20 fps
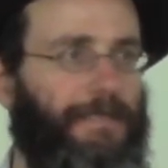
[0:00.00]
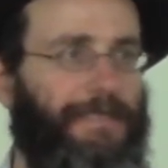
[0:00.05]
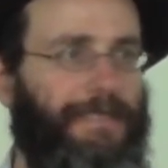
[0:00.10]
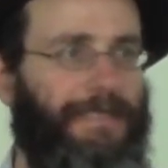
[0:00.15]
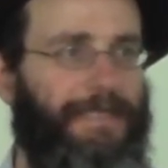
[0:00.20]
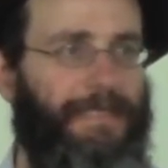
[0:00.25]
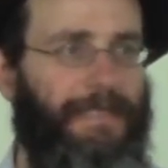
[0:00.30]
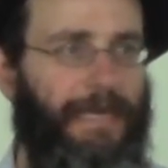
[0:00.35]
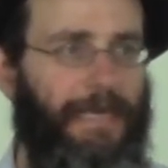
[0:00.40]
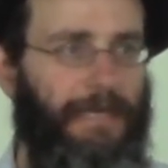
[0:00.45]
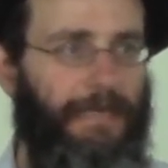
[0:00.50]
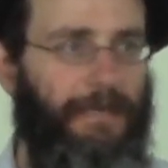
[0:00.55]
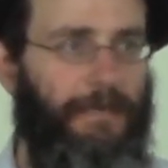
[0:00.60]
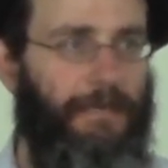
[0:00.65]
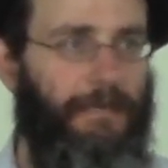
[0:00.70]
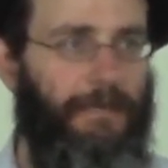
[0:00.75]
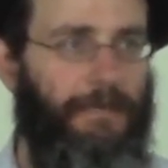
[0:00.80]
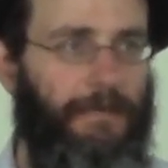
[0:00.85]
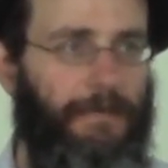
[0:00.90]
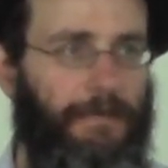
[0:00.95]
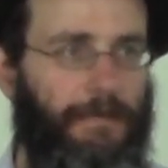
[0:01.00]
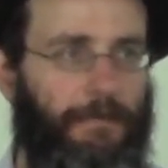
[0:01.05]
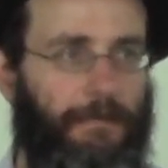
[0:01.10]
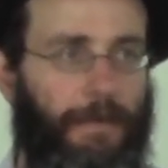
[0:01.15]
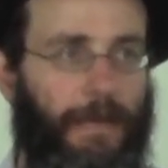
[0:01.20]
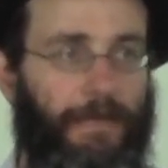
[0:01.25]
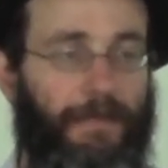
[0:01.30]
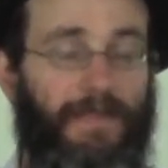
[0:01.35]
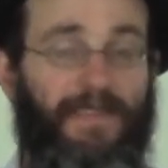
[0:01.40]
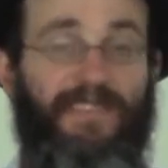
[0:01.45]
sayings
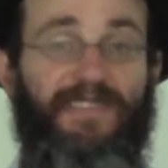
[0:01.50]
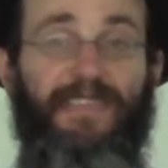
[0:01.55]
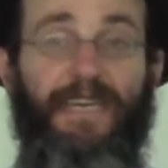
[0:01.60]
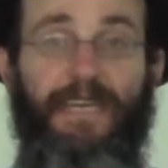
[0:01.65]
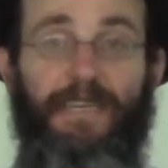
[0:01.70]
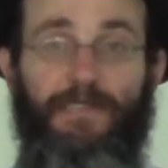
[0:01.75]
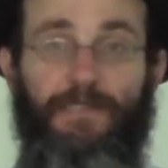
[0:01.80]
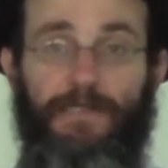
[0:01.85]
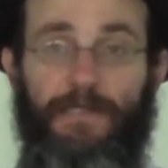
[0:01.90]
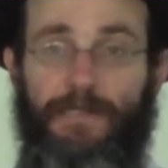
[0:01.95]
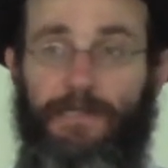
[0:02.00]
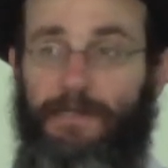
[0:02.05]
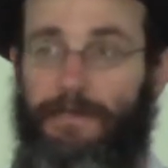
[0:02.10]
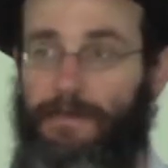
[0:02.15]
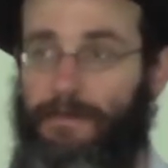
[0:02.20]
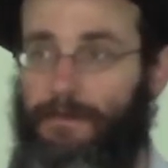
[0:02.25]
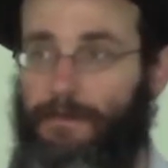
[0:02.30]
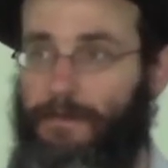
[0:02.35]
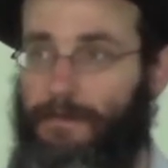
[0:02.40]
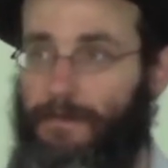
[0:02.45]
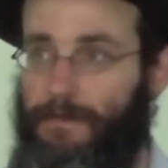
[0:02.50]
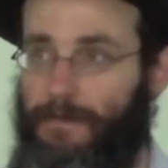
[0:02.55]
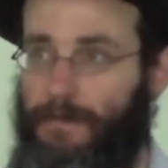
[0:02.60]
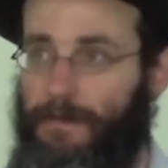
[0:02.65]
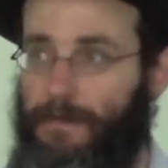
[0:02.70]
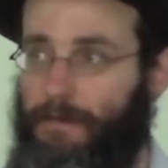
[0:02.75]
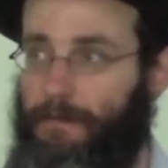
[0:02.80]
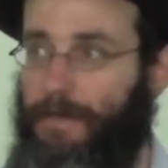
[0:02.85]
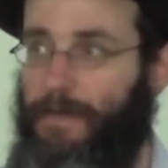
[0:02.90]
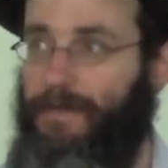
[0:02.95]
by the sages.
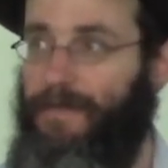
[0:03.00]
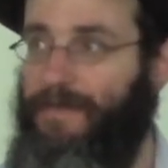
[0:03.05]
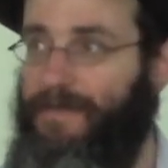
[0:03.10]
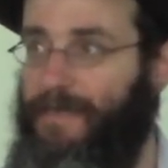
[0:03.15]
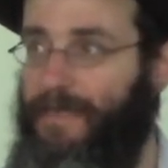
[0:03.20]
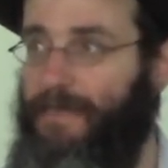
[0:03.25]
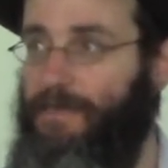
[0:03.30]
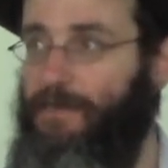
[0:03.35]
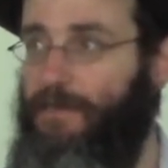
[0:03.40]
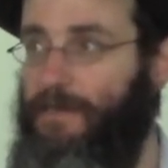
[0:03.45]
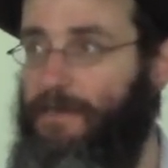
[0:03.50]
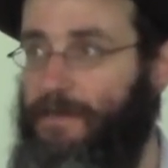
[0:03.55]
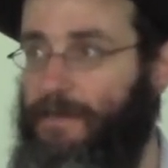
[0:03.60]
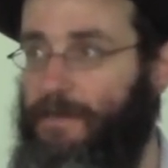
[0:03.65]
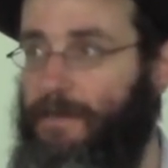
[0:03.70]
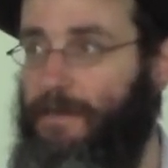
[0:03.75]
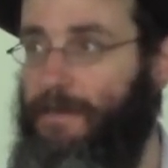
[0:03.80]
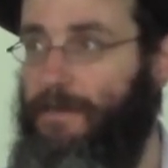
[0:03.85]
By the sages